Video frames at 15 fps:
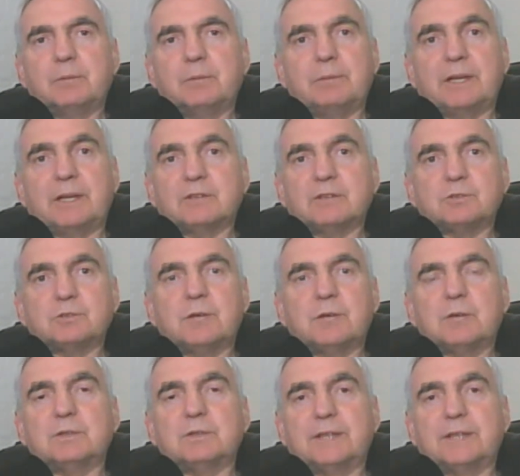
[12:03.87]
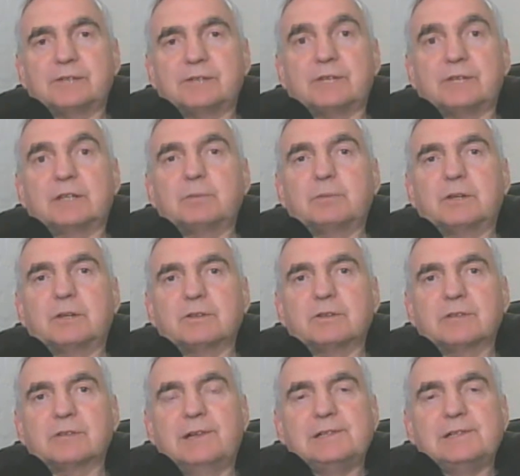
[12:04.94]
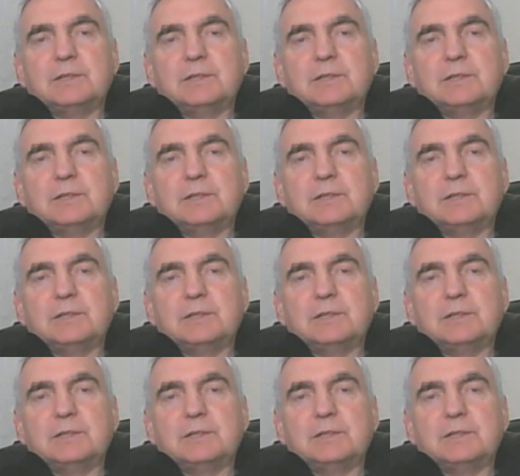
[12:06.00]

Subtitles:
but making sure I wouldn't get drunk because